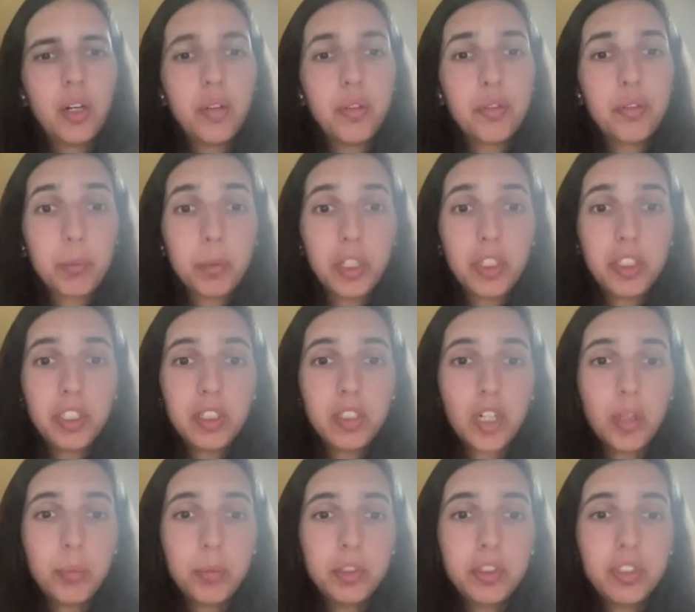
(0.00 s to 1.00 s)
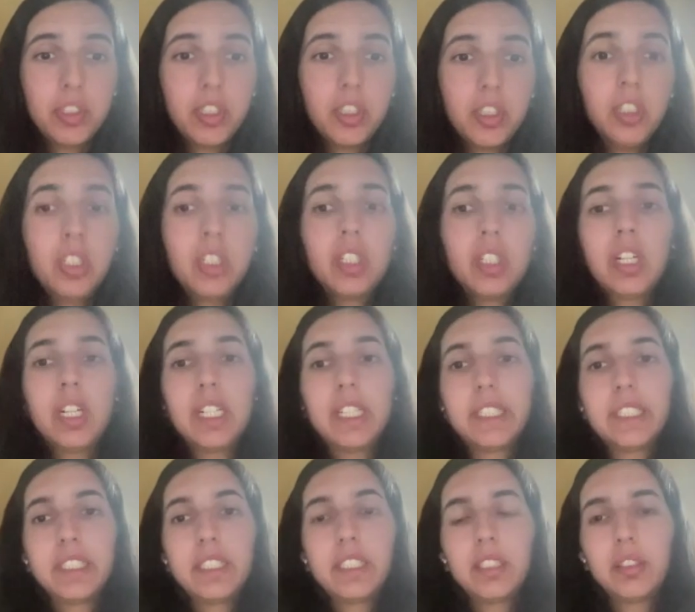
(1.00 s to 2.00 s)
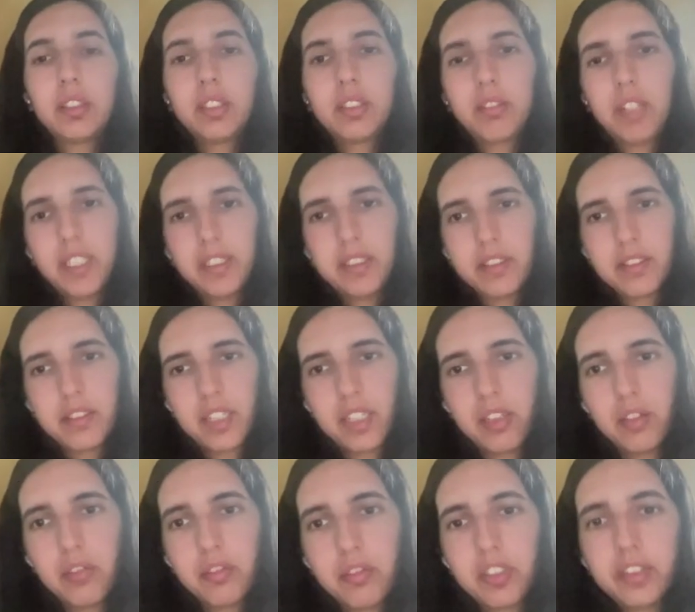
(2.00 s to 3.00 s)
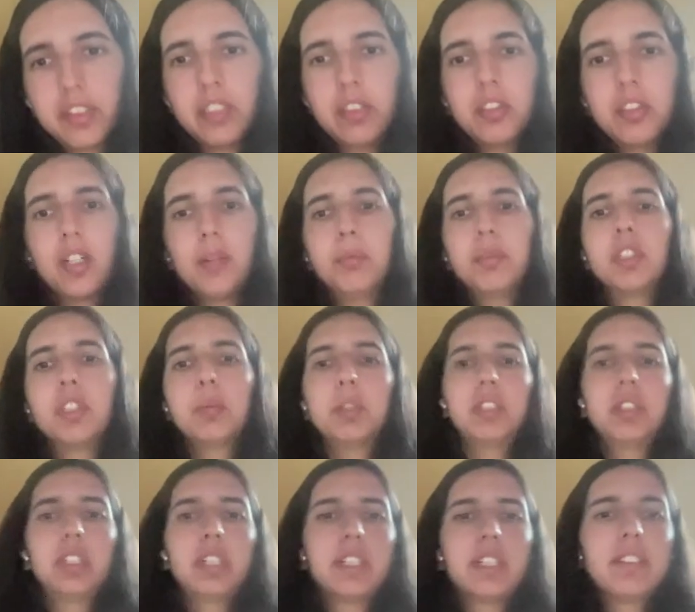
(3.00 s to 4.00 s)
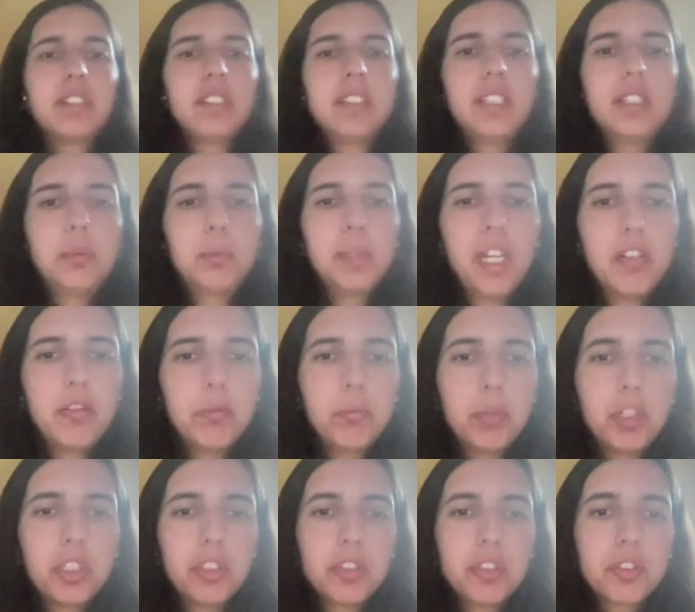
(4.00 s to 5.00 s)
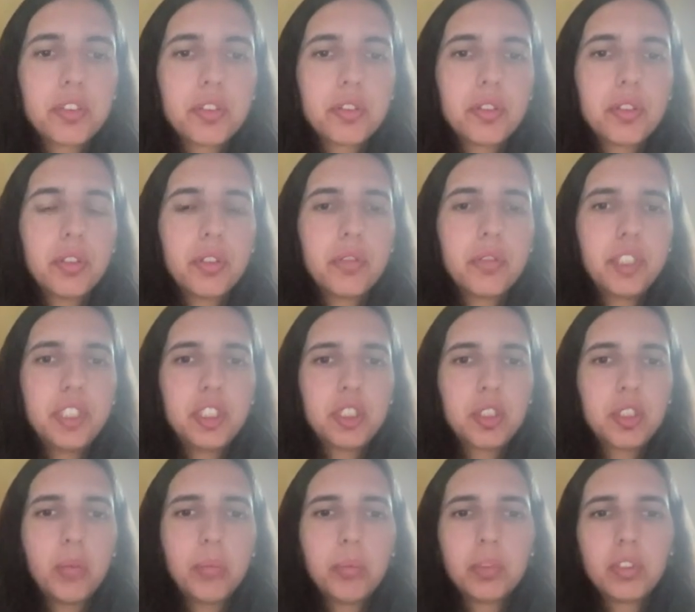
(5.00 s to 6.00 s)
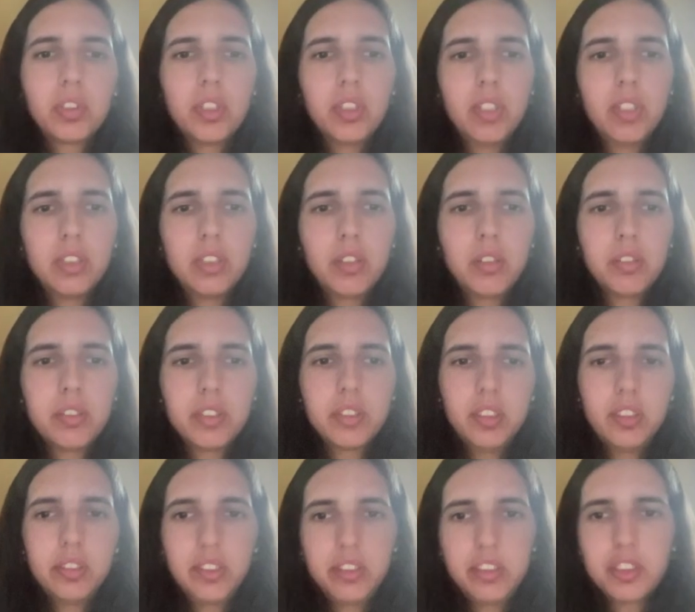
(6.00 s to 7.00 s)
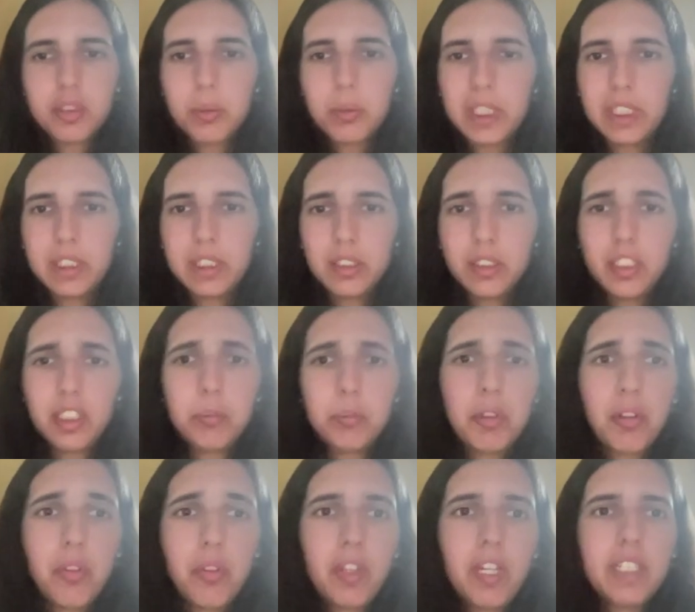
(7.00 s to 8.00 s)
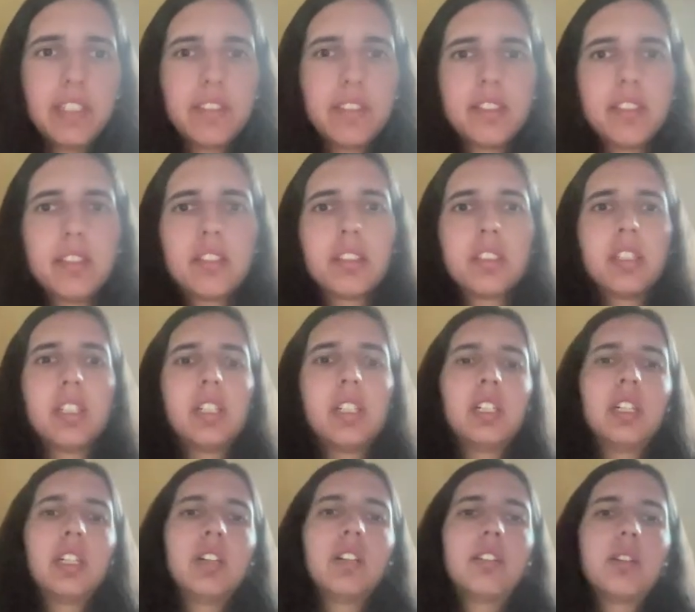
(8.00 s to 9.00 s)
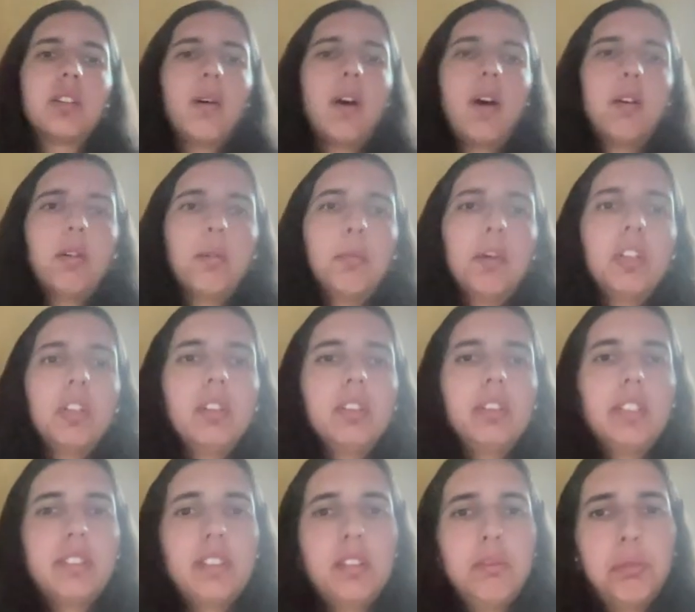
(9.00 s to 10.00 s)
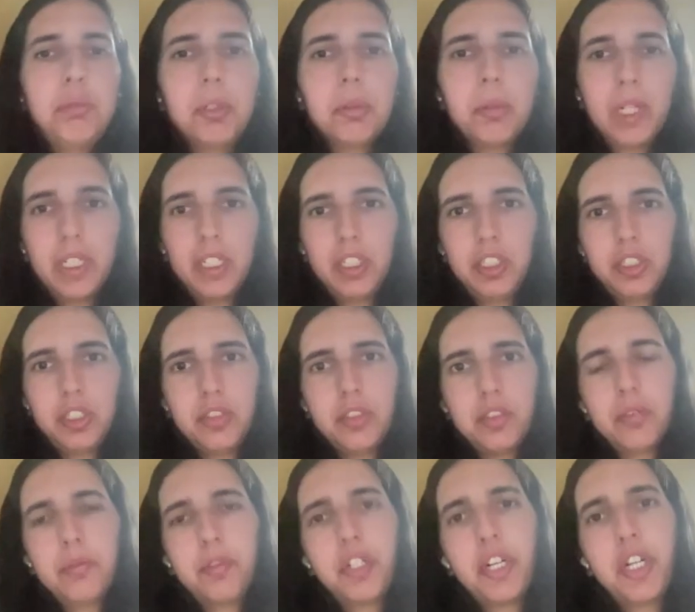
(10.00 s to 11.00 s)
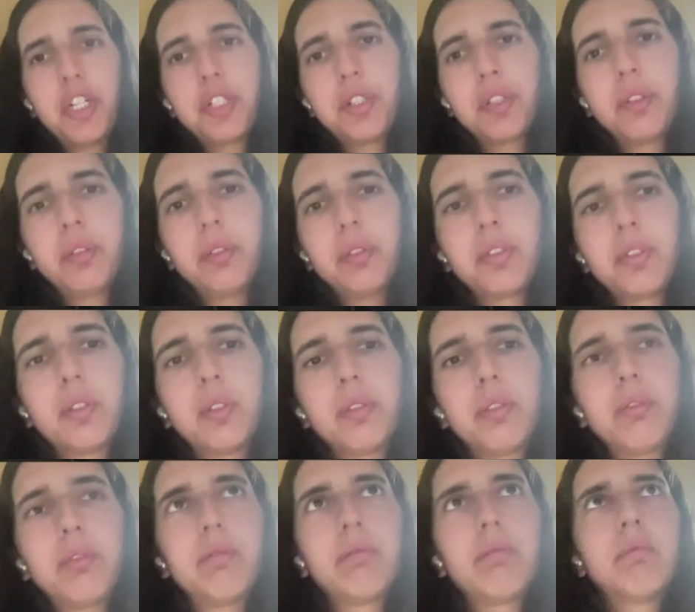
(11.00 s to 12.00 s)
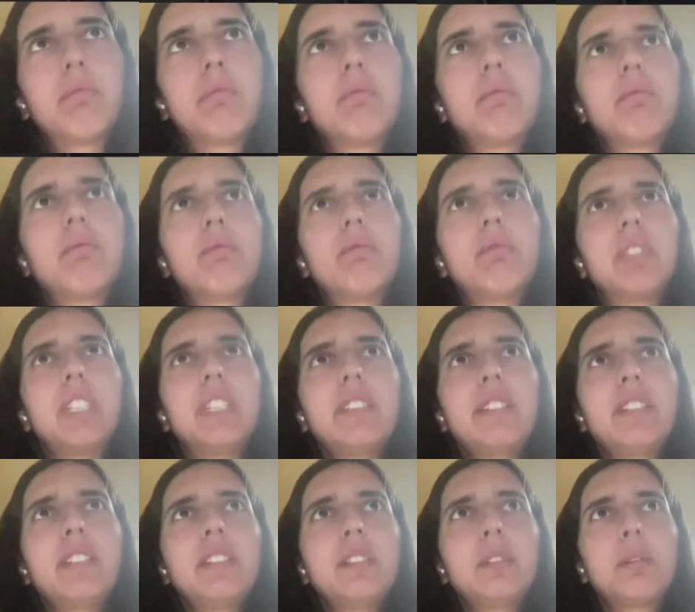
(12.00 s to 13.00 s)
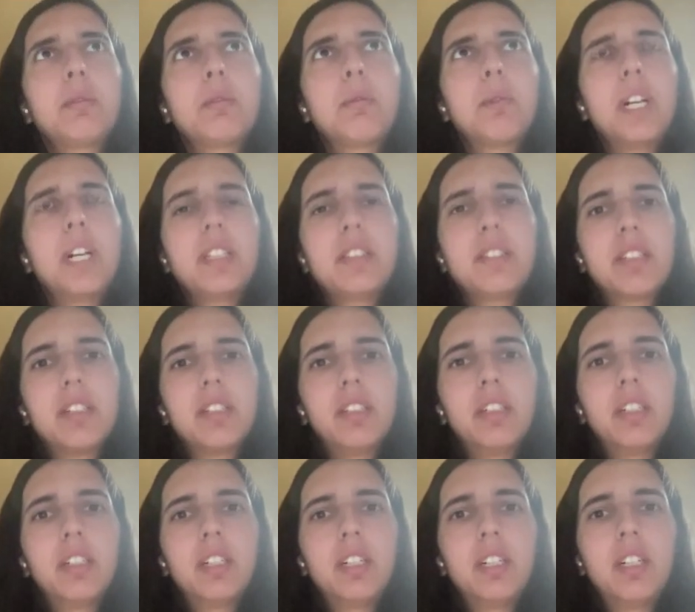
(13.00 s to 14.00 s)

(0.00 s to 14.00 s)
of the body copula, and on the right-hand side of the tail copula, but you can see that we have points of each copula along the unit square in both cases. So our model doesn't require choice of threshold. So this is quite a